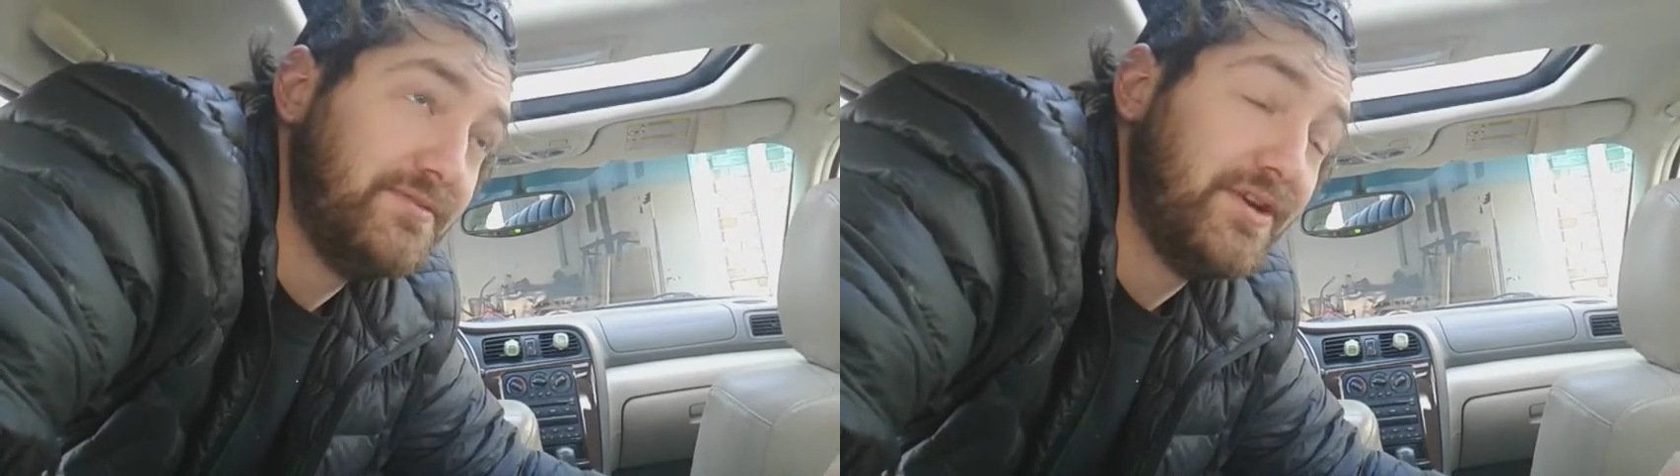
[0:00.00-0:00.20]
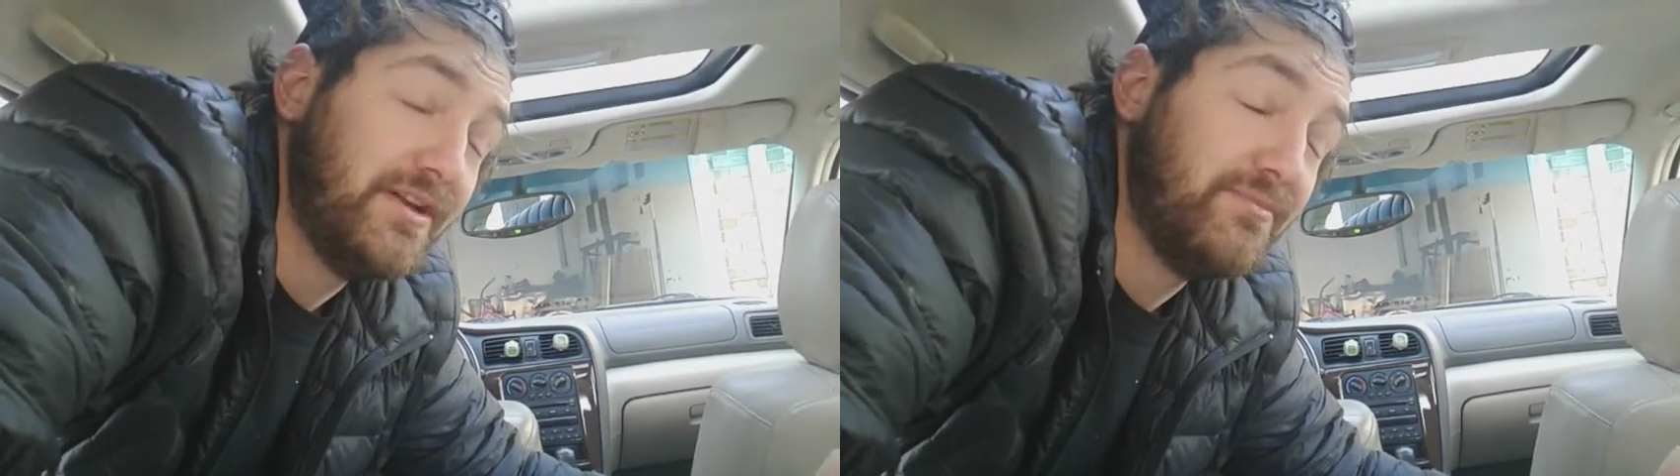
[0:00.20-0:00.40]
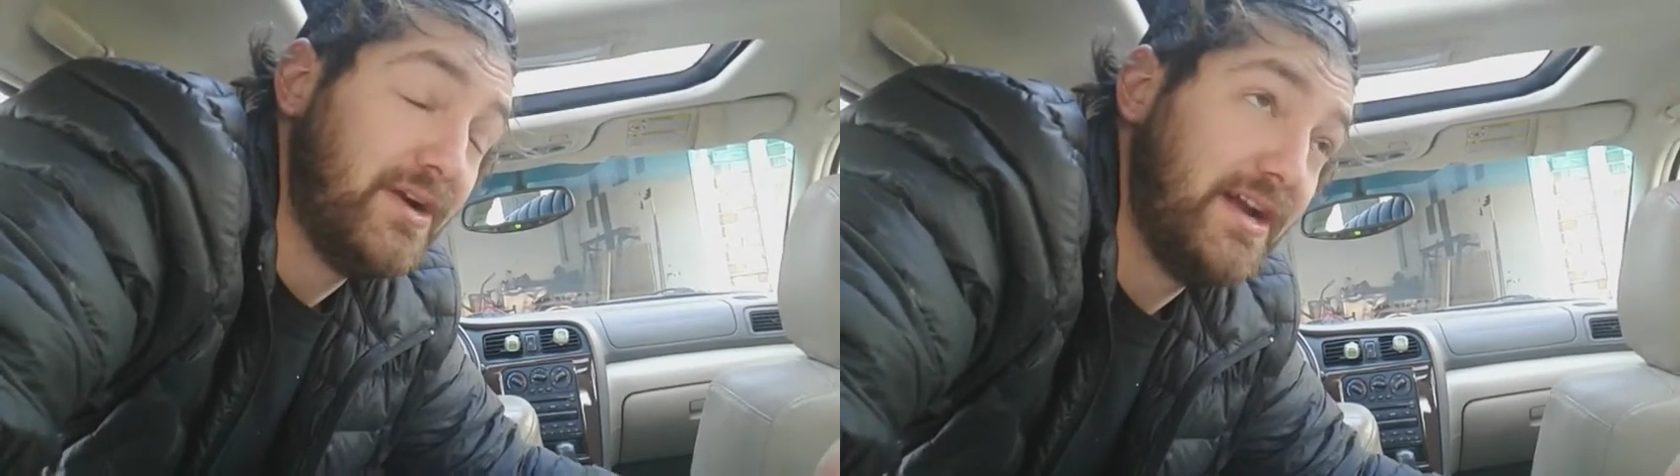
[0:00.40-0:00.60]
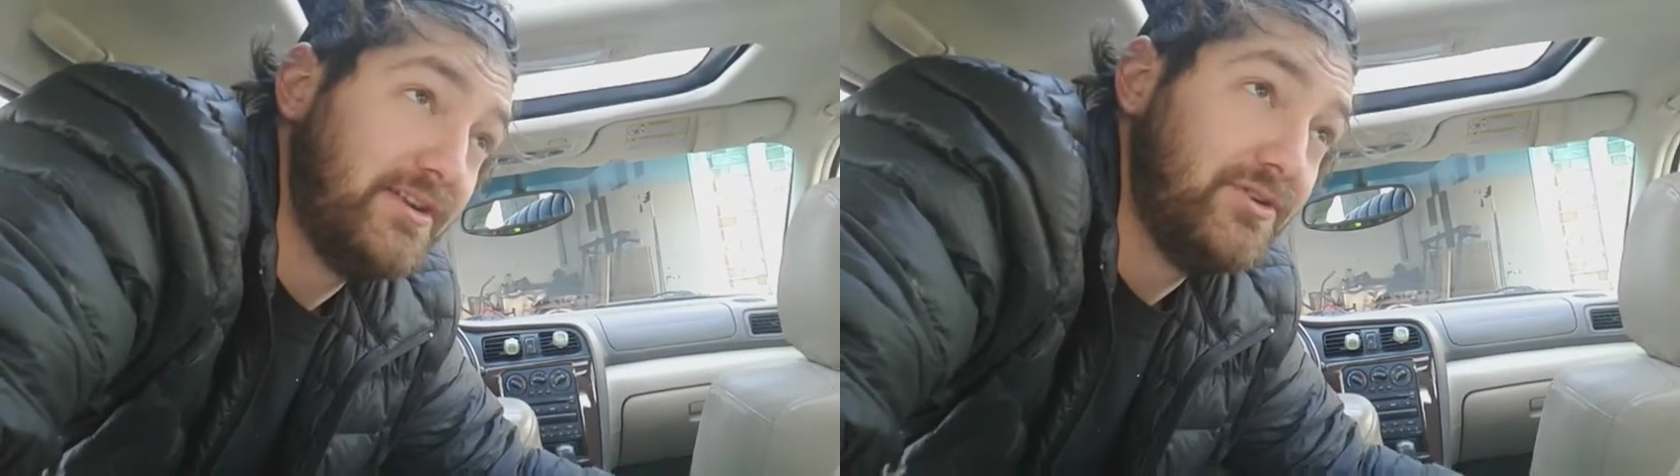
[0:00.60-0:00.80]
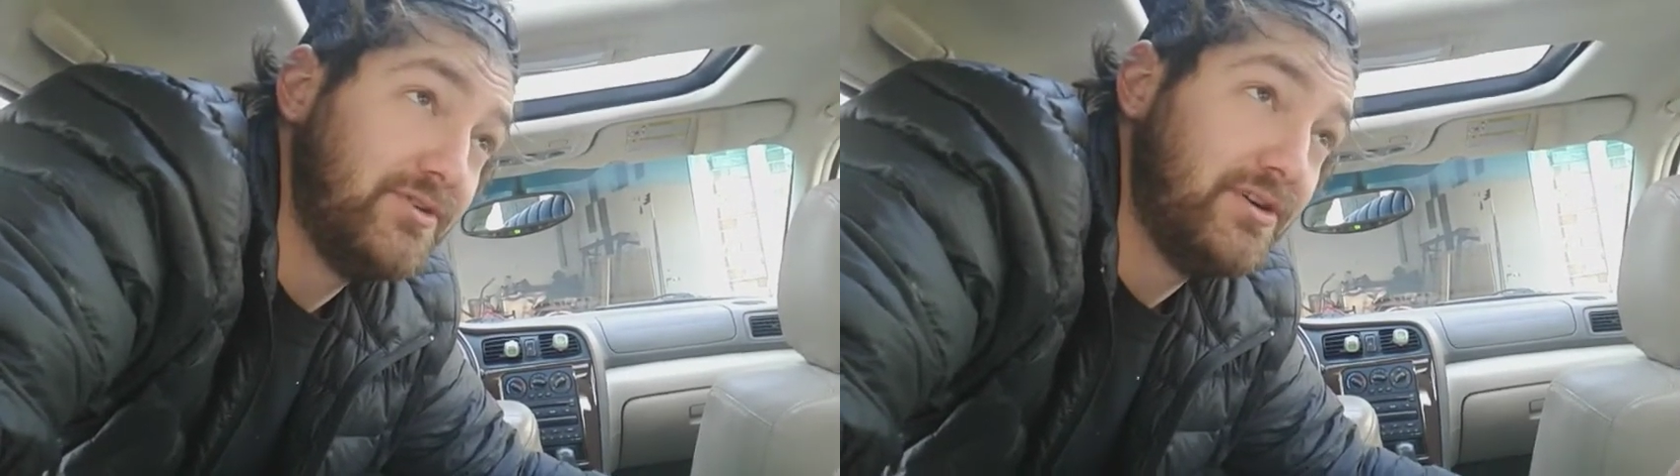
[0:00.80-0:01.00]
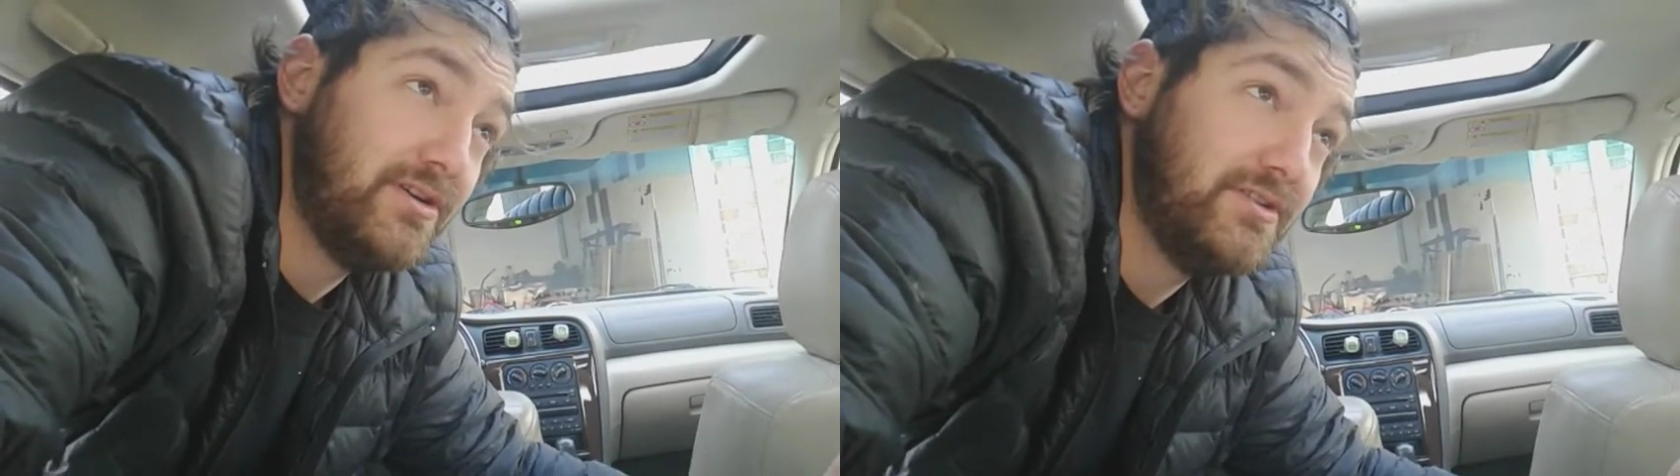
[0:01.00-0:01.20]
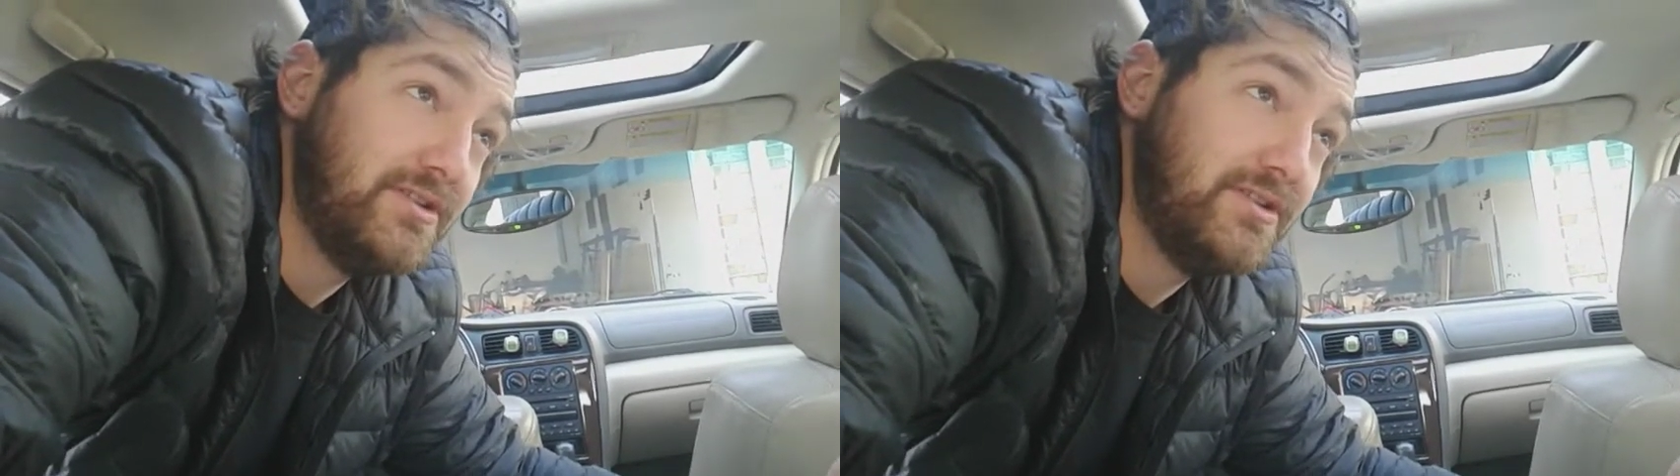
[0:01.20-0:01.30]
If you got a brand new car,